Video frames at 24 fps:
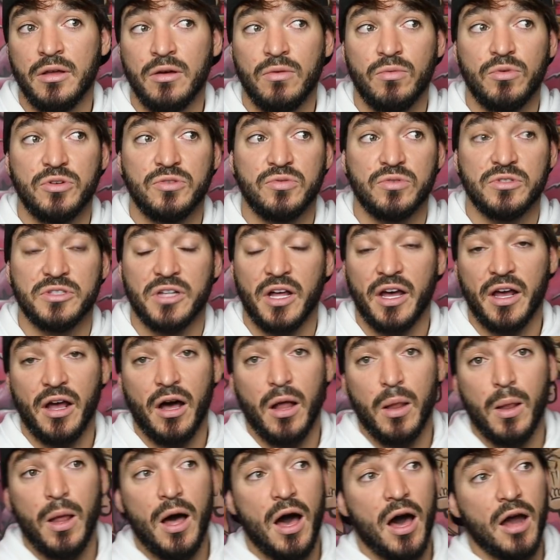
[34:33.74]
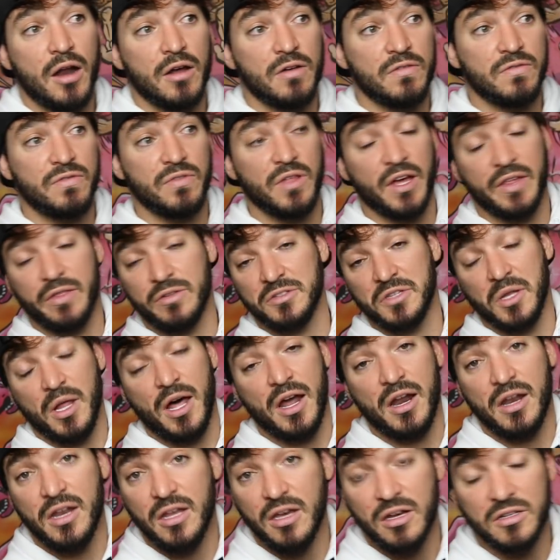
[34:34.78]
which was like a lot of, like, there's a
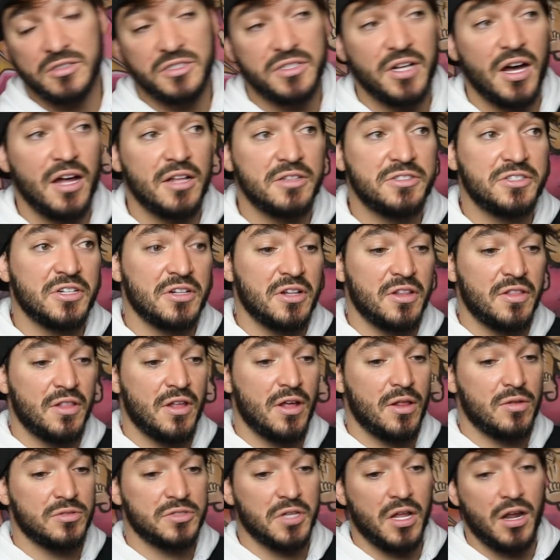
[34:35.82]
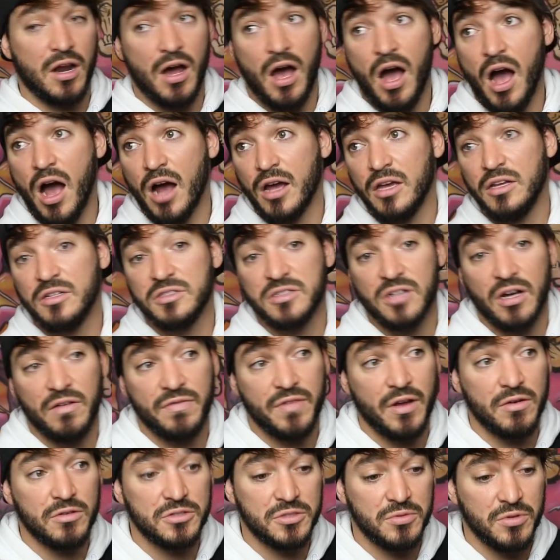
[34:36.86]
lot of neon signs still in there. There's a lot of hockey
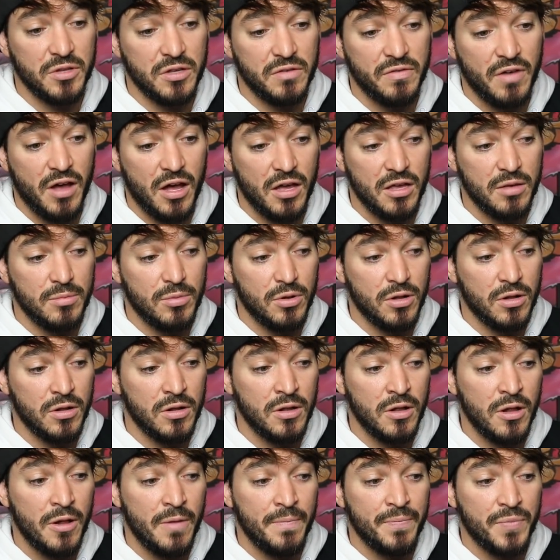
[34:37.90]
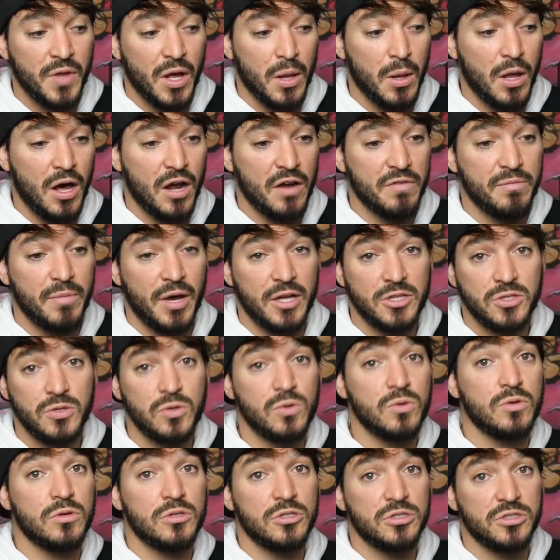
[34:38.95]
stuff that was really valuable. A lot of my
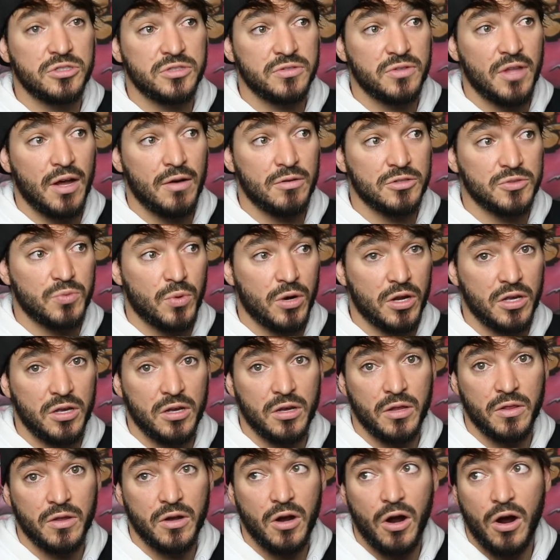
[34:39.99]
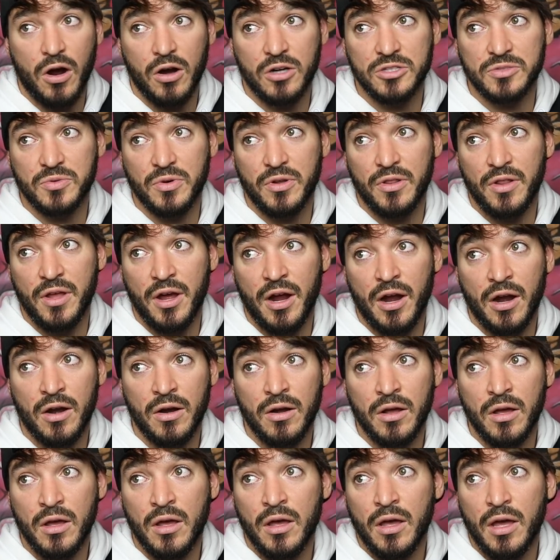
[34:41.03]
tools that I was working on the cars were in
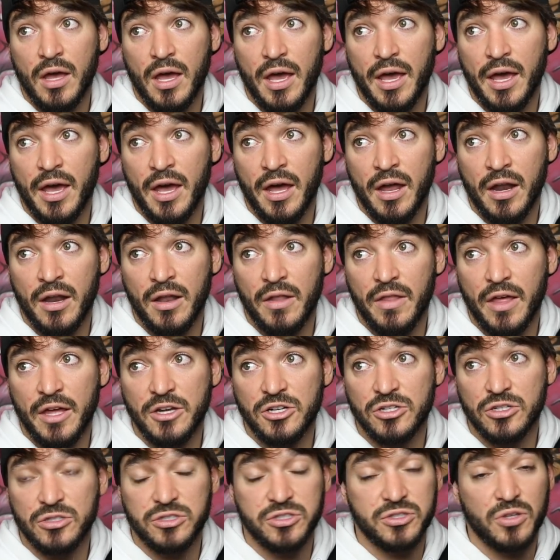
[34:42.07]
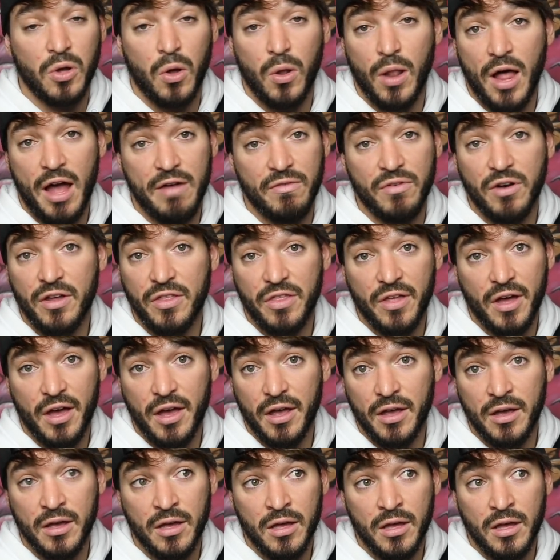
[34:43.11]
there, and they just stole
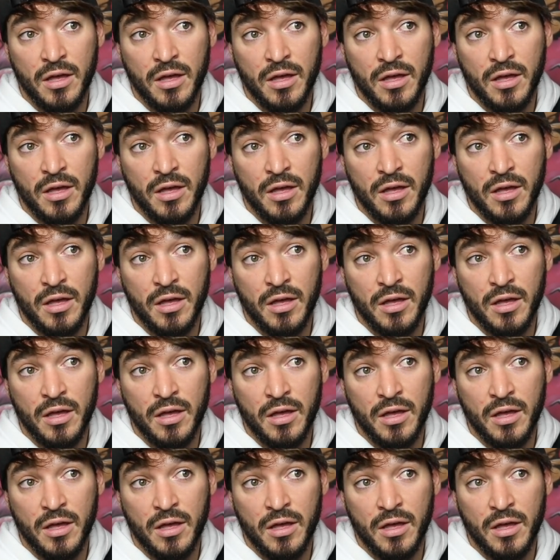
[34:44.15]
everything.